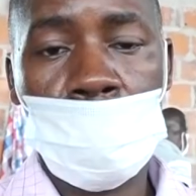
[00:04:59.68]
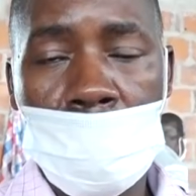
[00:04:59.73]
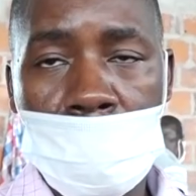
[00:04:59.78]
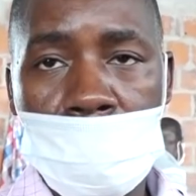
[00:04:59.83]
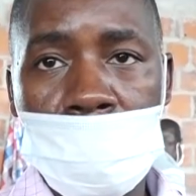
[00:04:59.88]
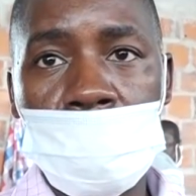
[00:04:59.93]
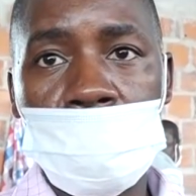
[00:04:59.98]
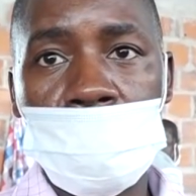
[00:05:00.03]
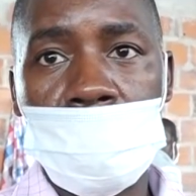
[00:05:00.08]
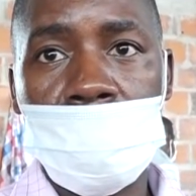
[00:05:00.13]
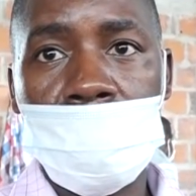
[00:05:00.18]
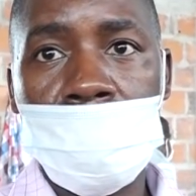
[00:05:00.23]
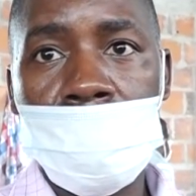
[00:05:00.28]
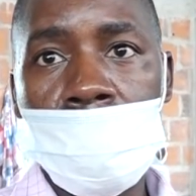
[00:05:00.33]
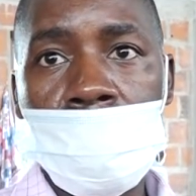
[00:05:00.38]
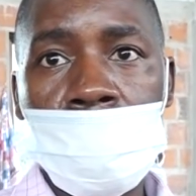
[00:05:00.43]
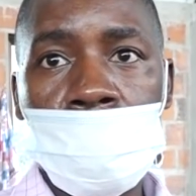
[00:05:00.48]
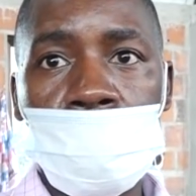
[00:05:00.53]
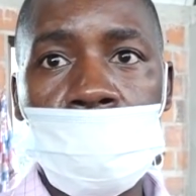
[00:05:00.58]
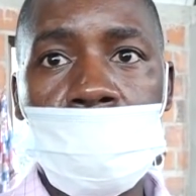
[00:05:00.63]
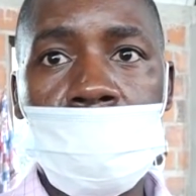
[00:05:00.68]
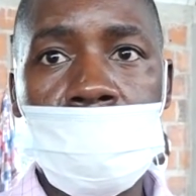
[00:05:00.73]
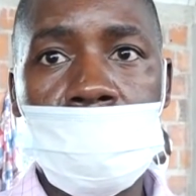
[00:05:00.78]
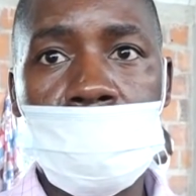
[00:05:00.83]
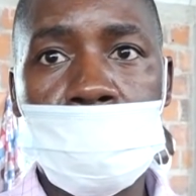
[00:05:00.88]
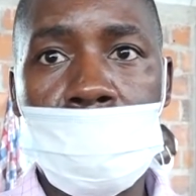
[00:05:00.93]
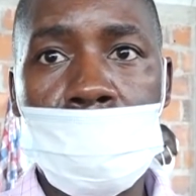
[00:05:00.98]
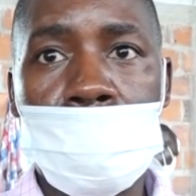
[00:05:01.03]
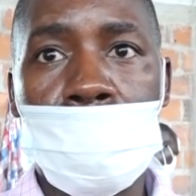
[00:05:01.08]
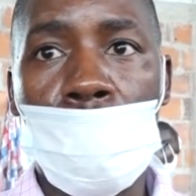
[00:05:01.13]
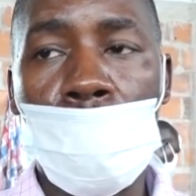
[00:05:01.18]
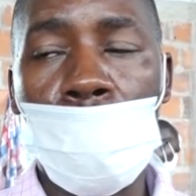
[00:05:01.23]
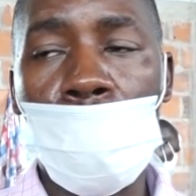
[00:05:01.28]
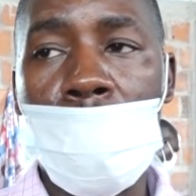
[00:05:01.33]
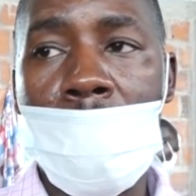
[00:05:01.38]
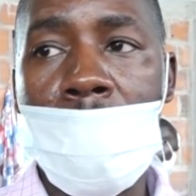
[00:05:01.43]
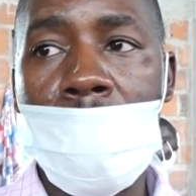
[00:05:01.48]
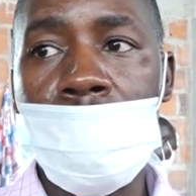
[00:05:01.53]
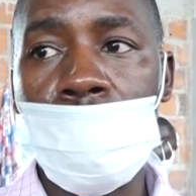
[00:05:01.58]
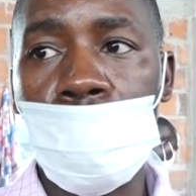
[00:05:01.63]
commission to these people
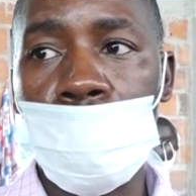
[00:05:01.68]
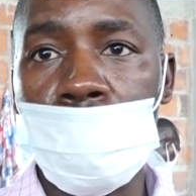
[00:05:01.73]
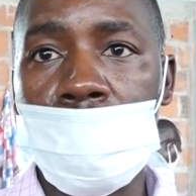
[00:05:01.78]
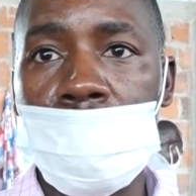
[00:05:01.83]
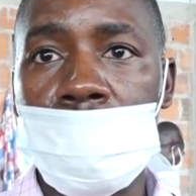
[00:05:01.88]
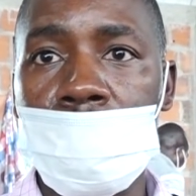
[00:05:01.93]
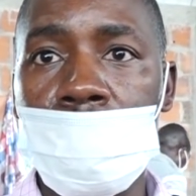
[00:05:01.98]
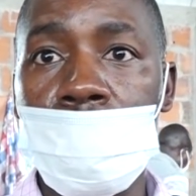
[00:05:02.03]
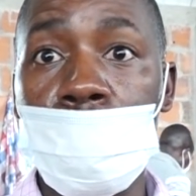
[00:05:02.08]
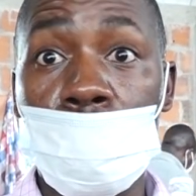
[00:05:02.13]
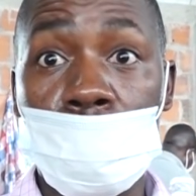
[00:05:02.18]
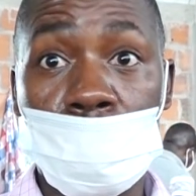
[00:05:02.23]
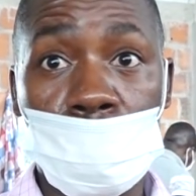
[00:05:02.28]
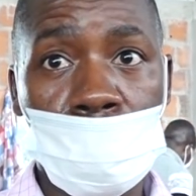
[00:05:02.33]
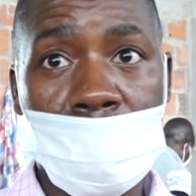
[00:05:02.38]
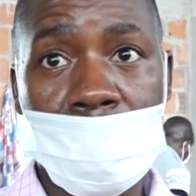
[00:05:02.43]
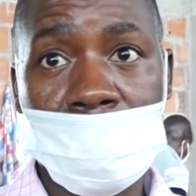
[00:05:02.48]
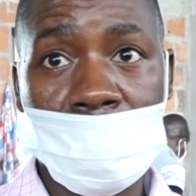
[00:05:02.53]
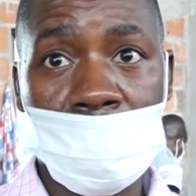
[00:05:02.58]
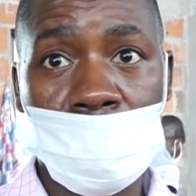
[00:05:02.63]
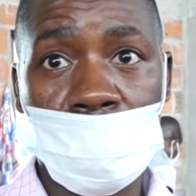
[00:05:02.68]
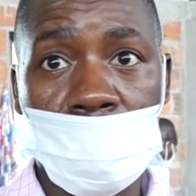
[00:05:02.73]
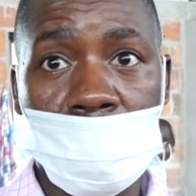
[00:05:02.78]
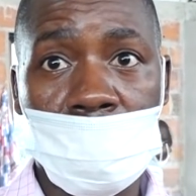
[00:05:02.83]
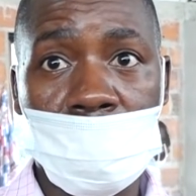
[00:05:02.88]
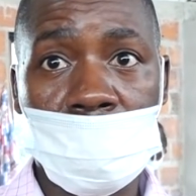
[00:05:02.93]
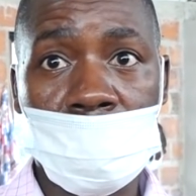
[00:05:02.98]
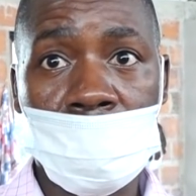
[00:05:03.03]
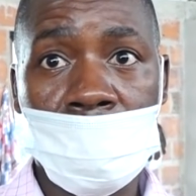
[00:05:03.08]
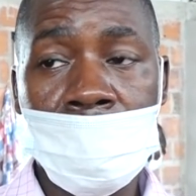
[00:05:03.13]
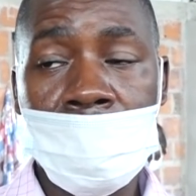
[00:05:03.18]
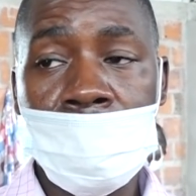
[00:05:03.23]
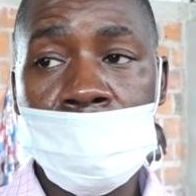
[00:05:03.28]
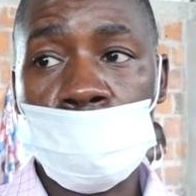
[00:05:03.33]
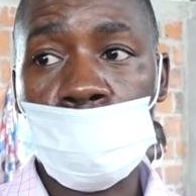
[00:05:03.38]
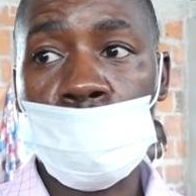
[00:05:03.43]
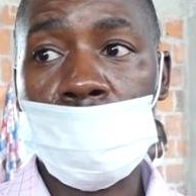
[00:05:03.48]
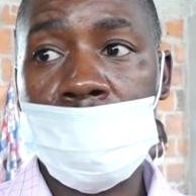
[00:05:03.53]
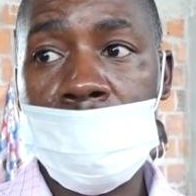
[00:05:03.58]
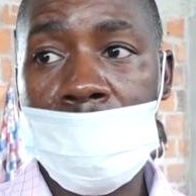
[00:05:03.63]
who are doing it, those transactions.
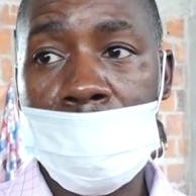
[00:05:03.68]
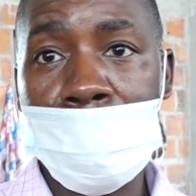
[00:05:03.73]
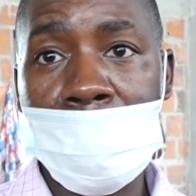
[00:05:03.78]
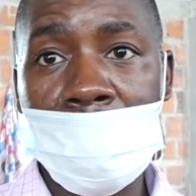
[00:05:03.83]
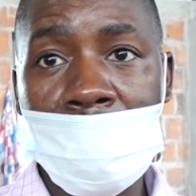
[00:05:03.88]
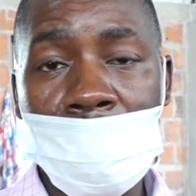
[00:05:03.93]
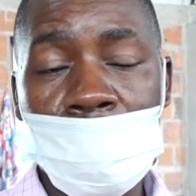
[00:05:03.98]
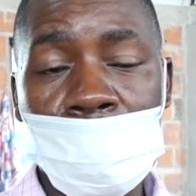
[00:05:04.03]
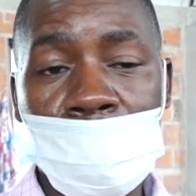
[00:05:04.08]
So there are many